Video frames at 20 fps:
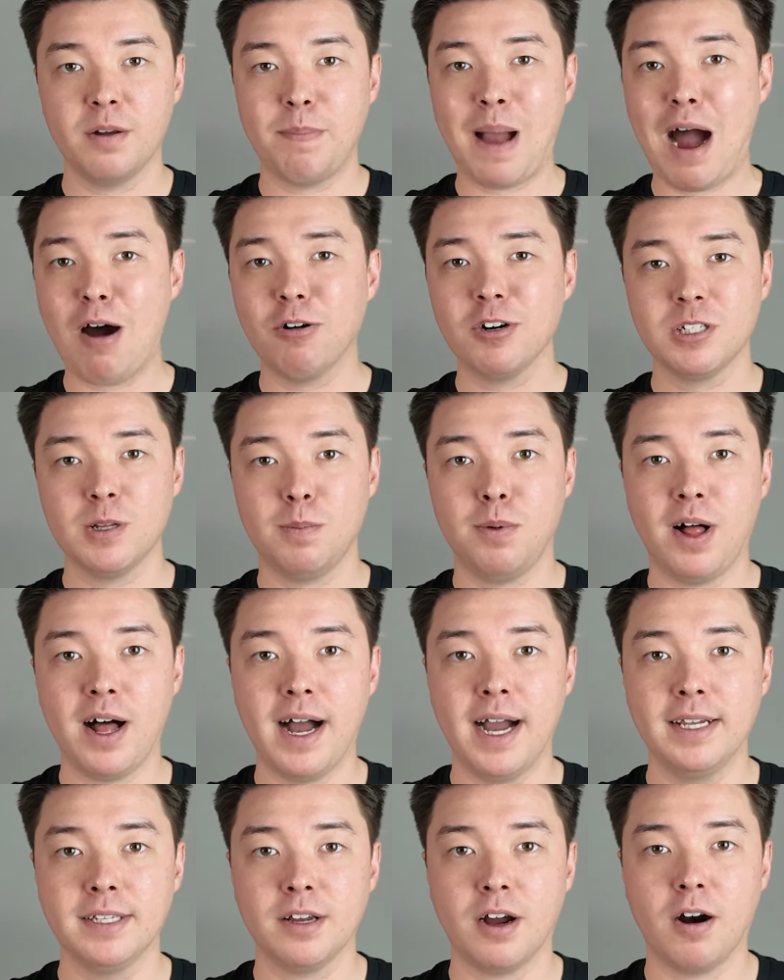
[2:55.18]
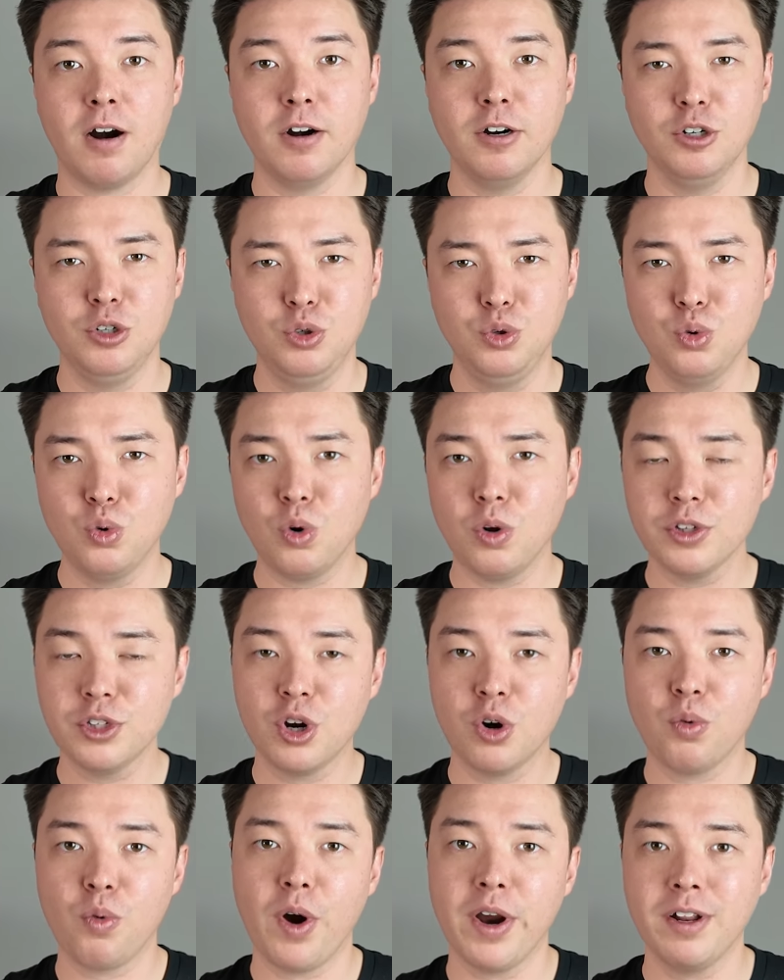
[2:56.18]
their power supplies are dual
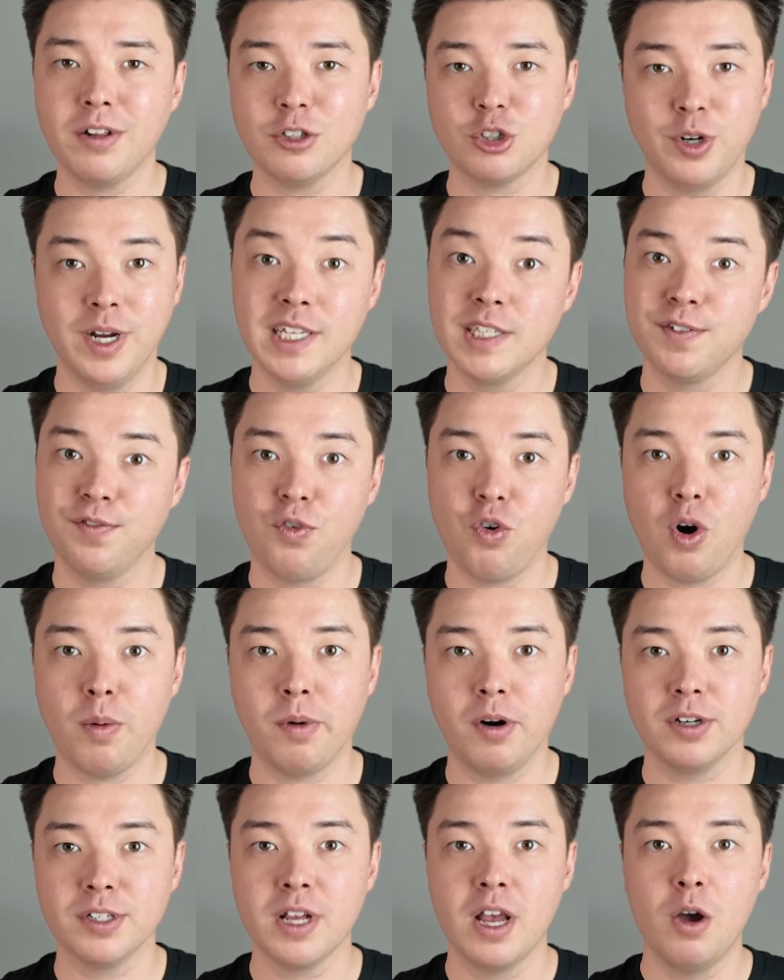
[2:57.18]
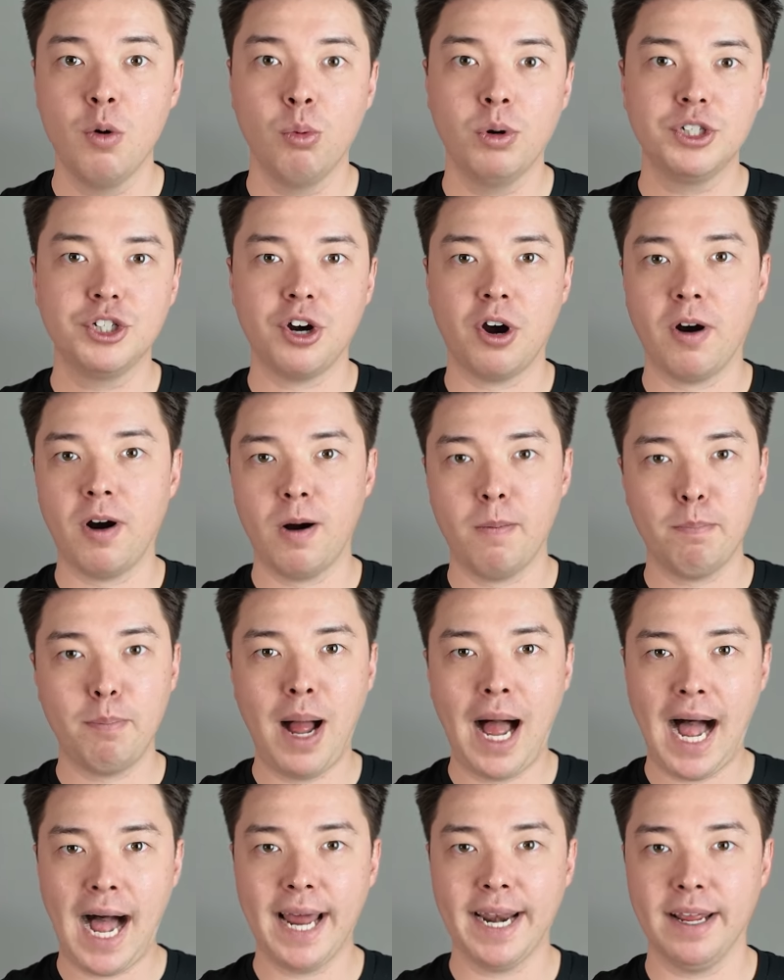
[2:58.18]
toroidal transformers, which are
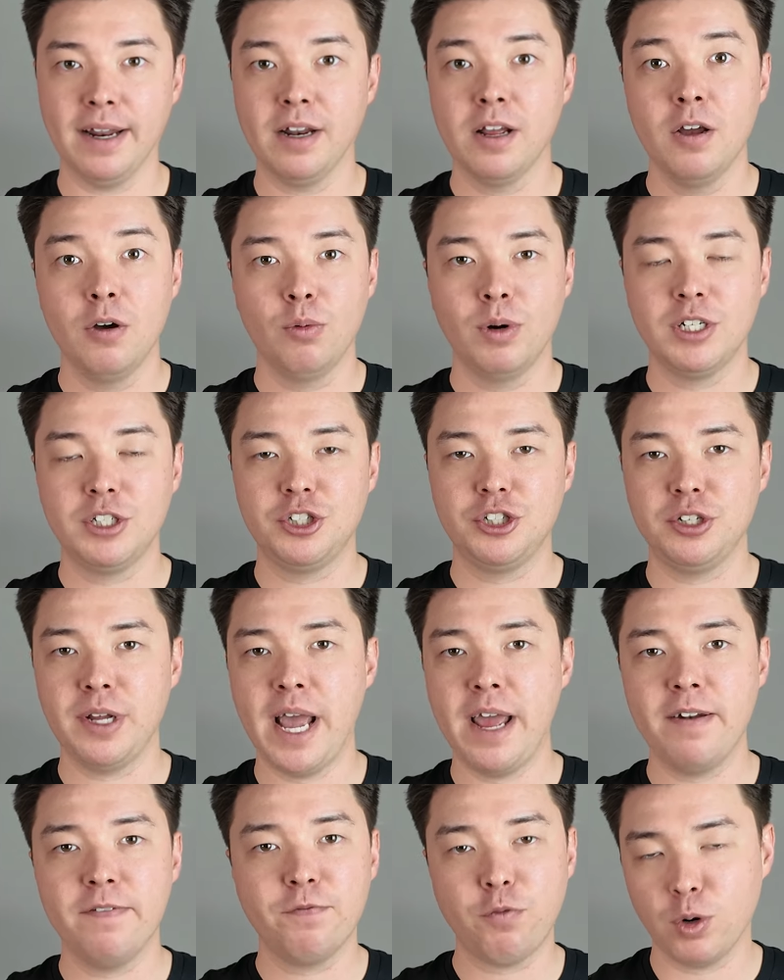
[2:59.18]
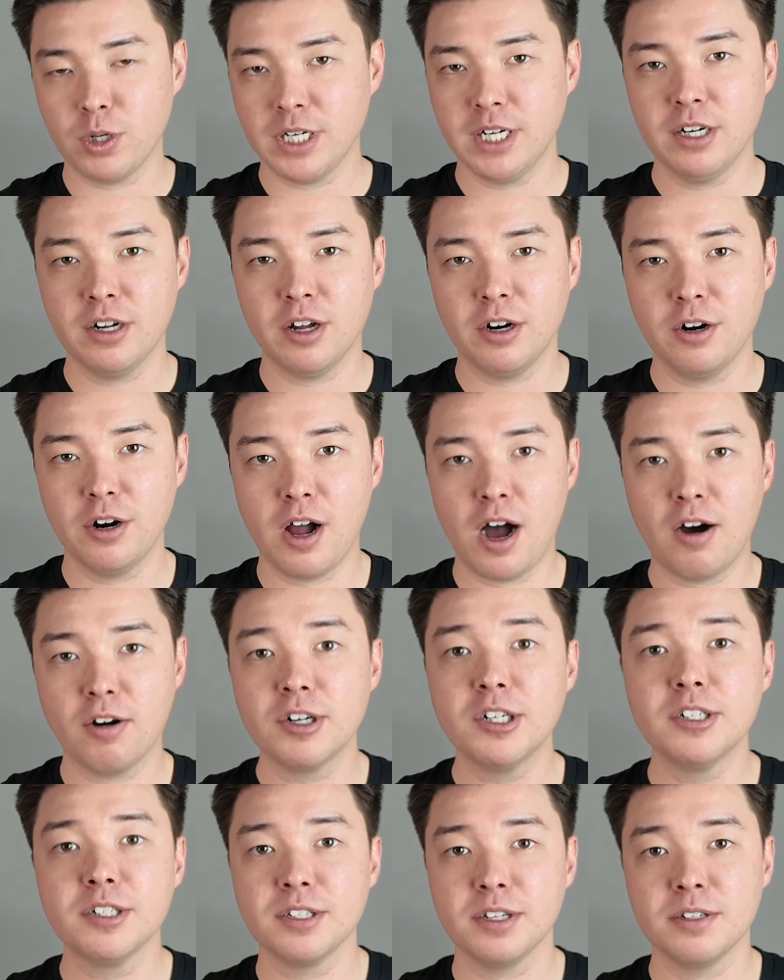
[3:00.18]
potted, which at
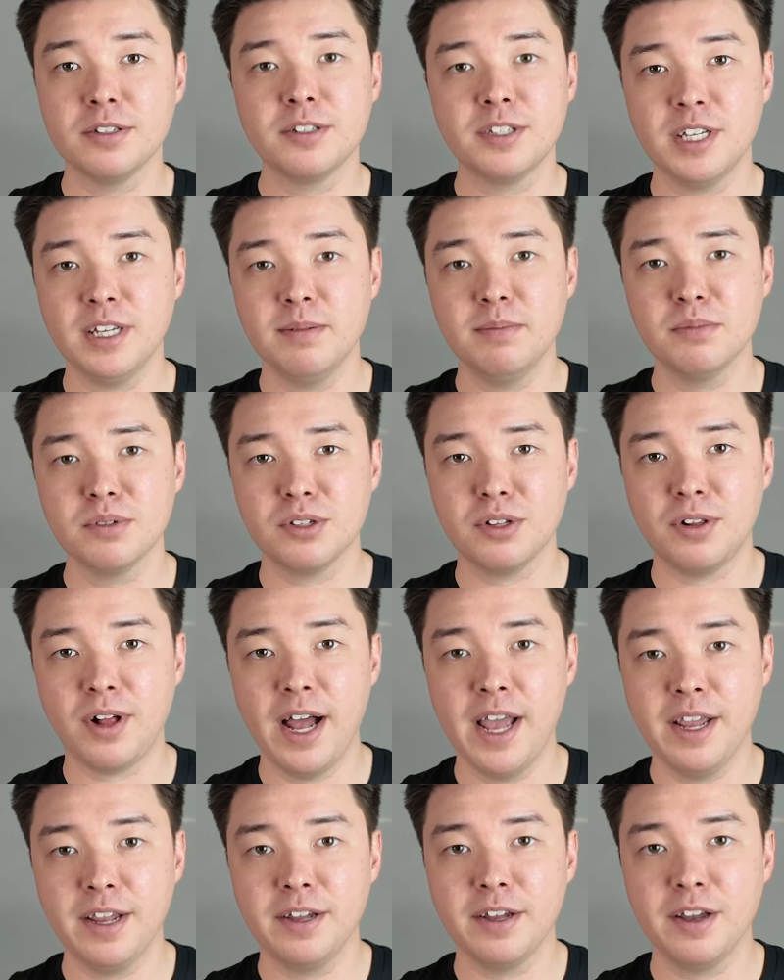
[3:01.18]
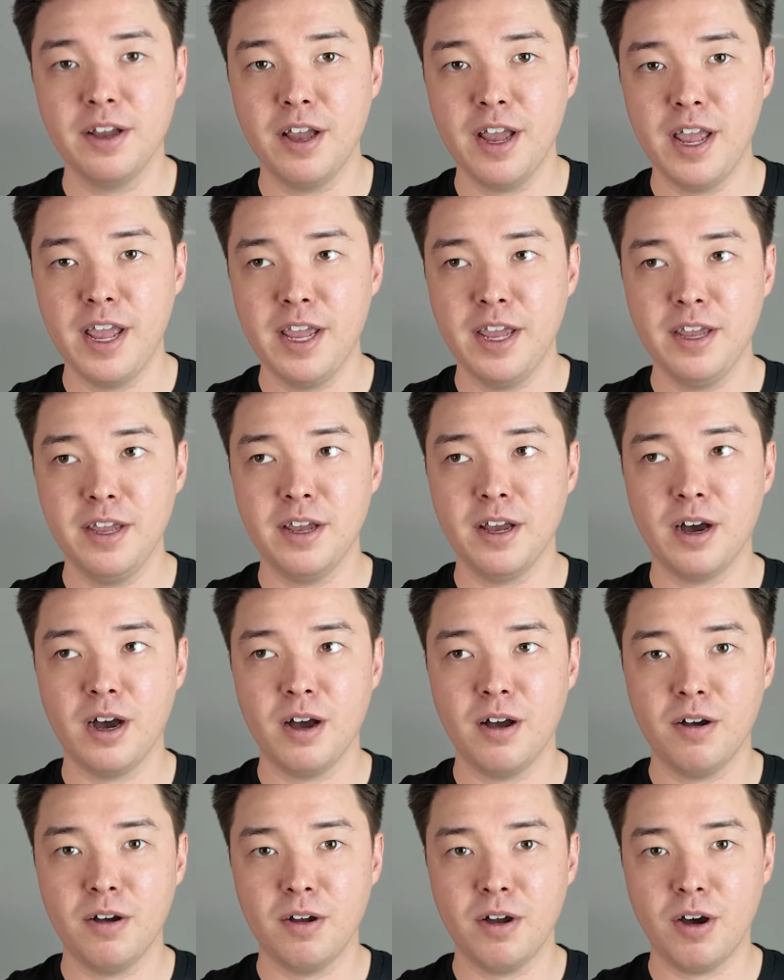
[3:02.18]
$1,400 seems like a
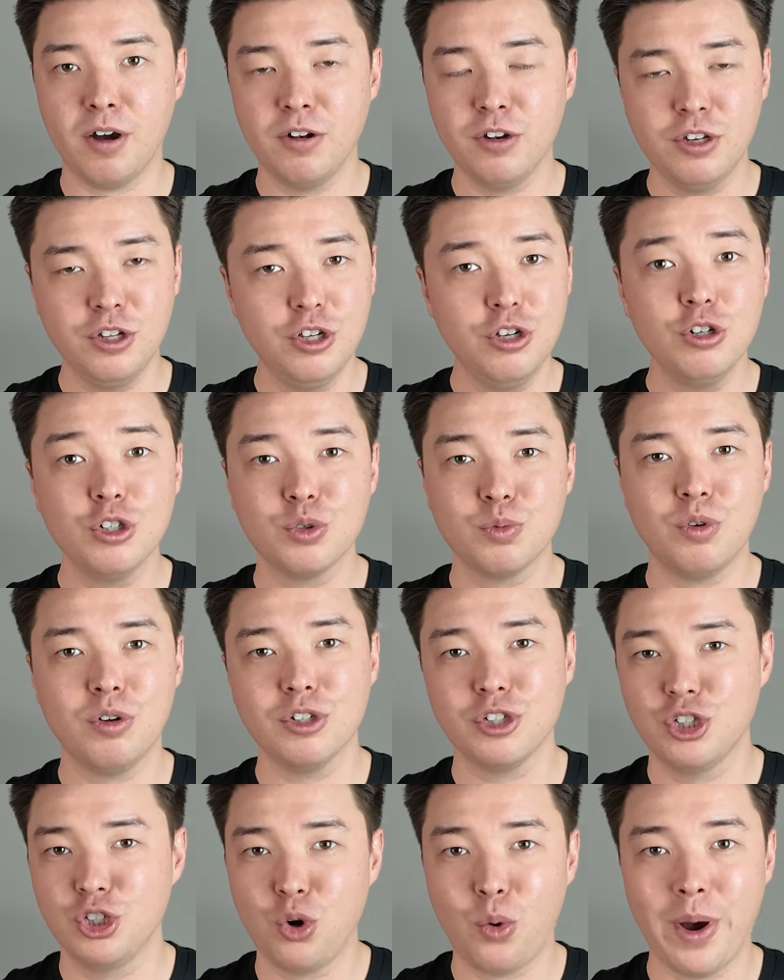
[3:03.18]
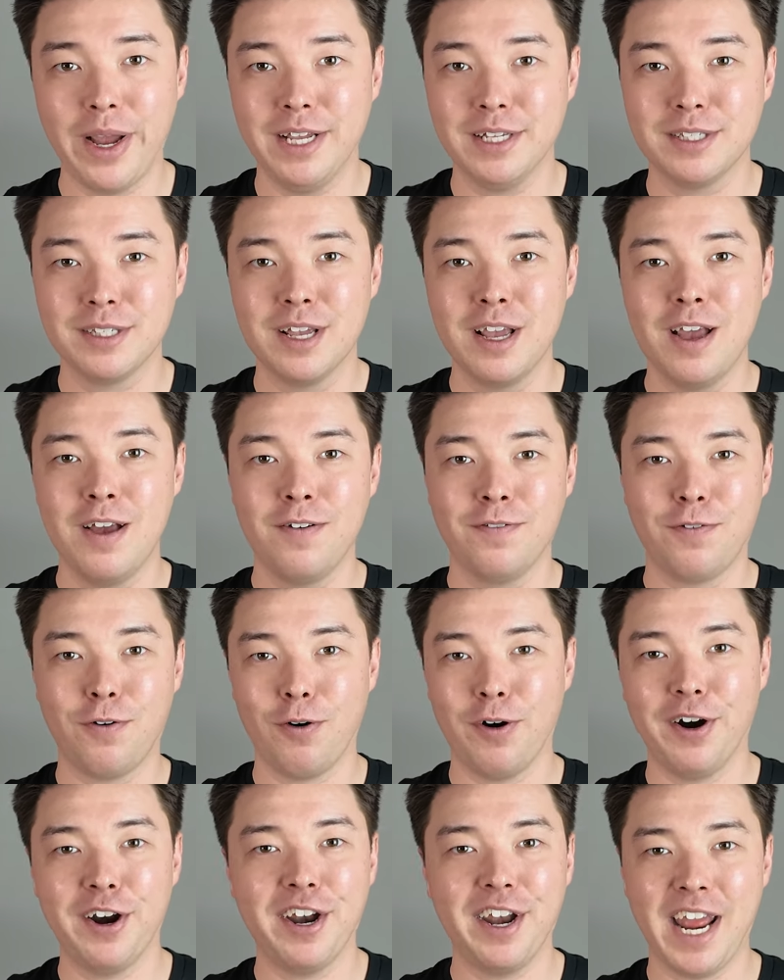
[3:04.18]
unusual choice
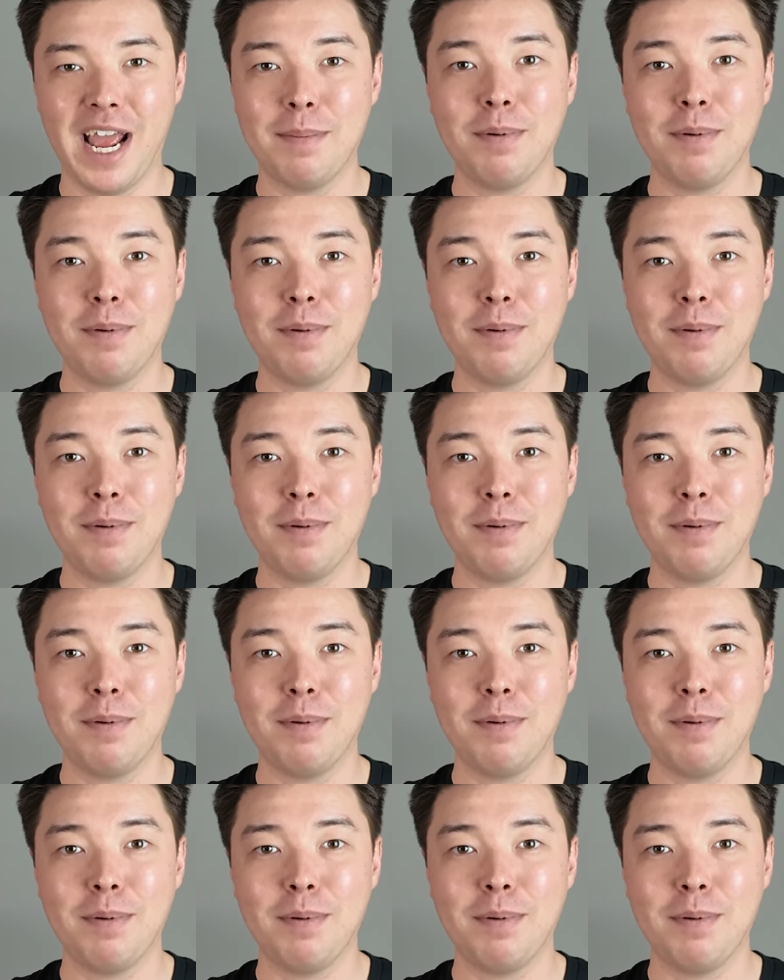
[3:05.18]
for an